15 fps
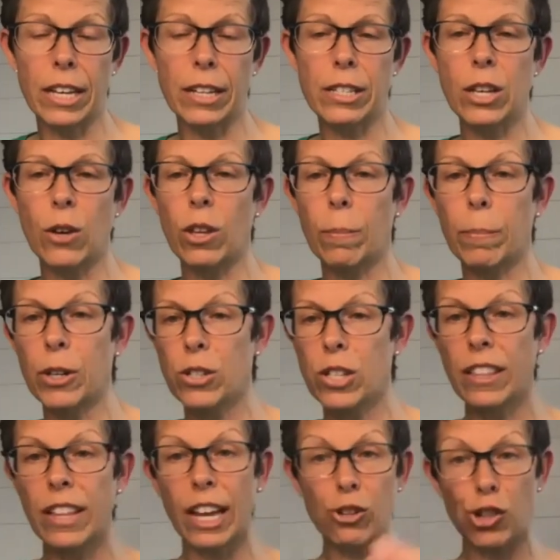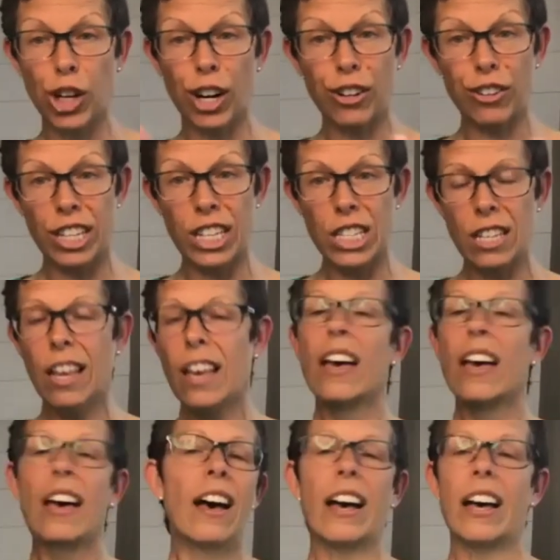So the person that shared this
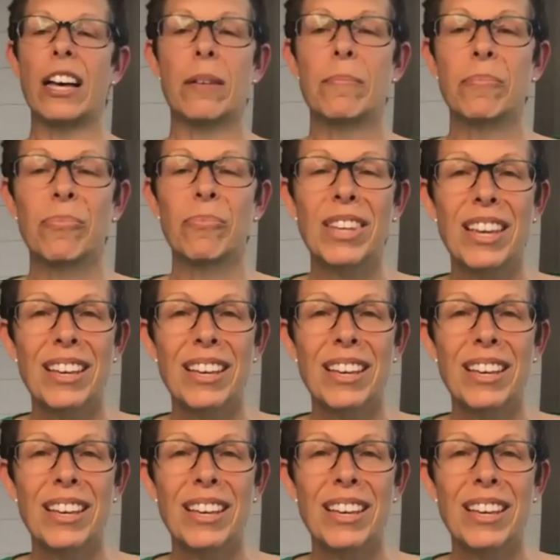um,